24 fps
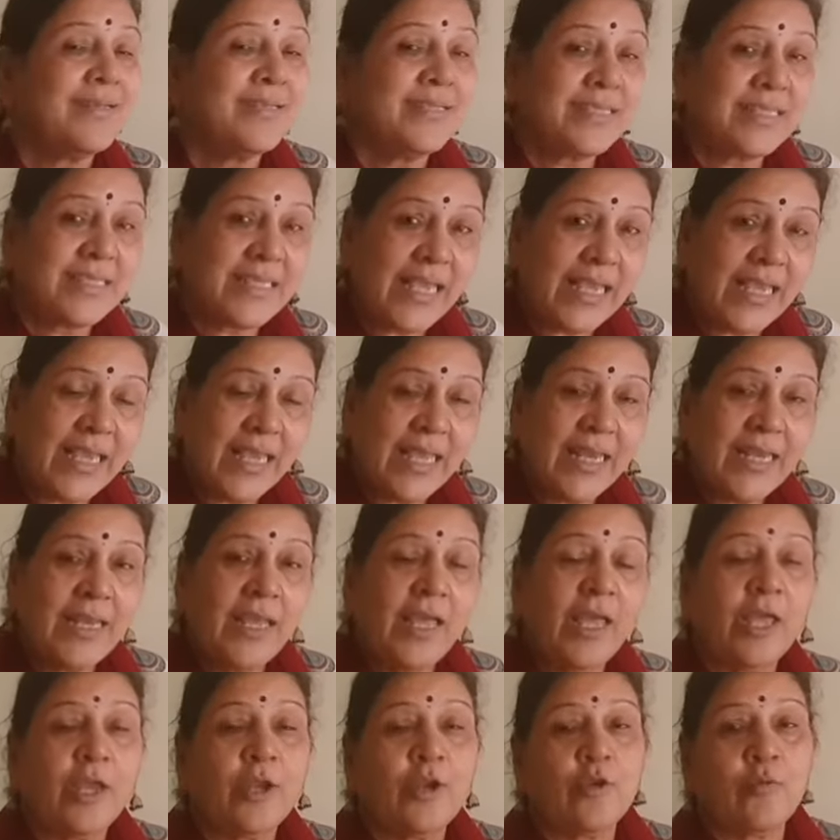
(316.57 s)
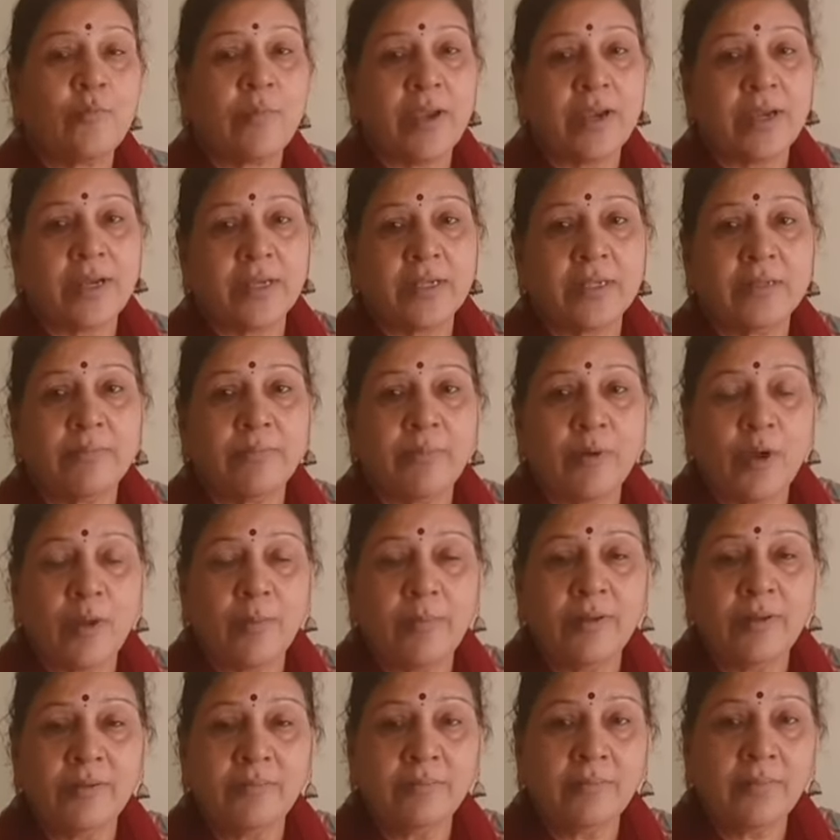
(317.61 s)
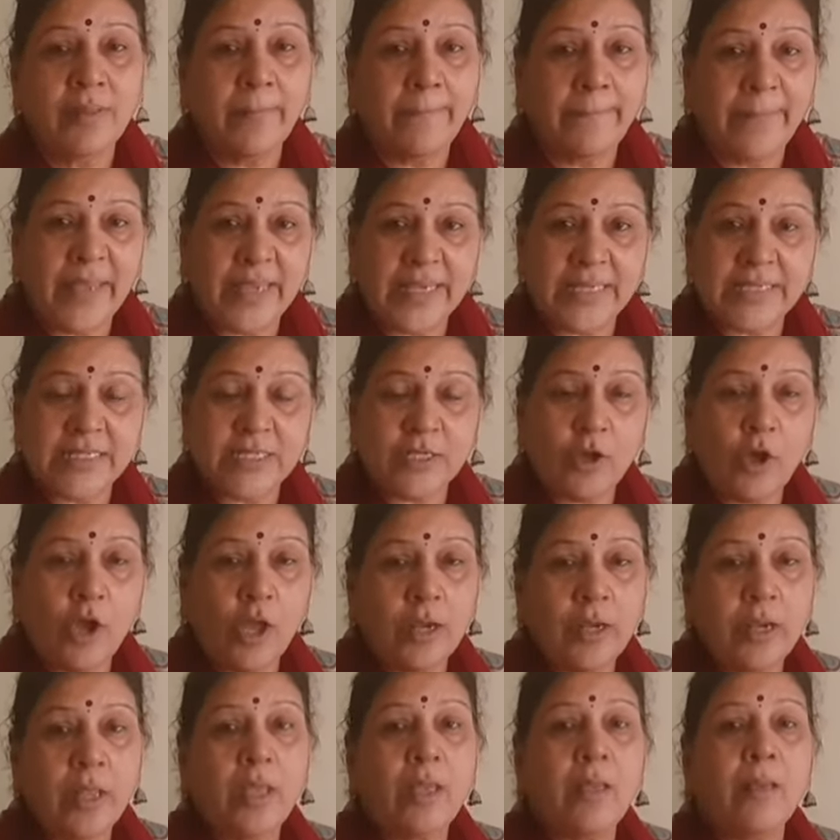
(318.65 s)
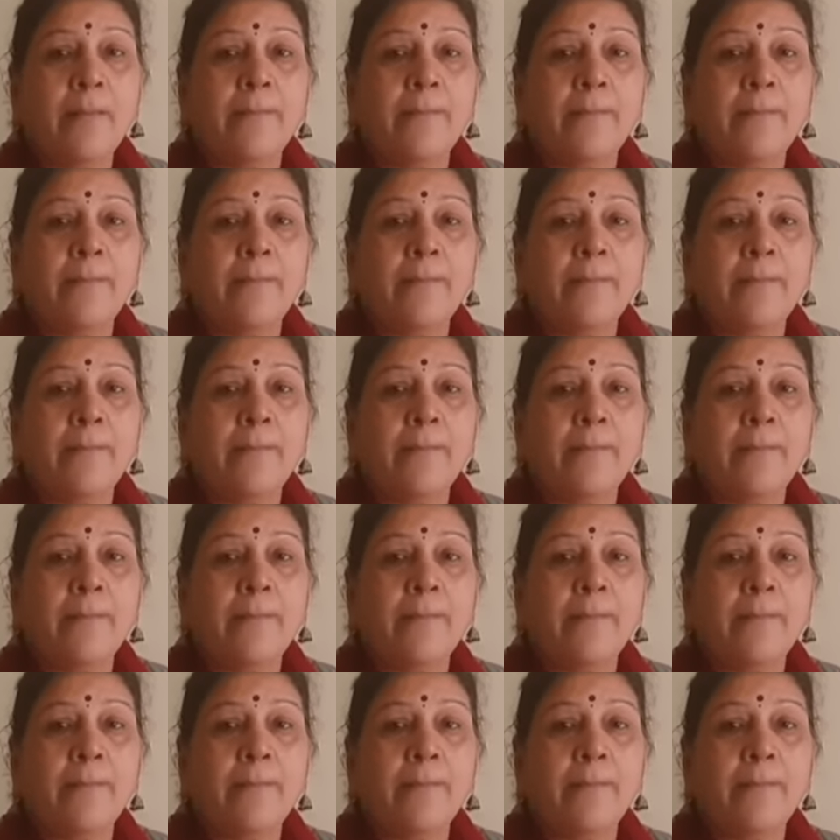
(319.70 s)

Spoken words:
second numerical problem based on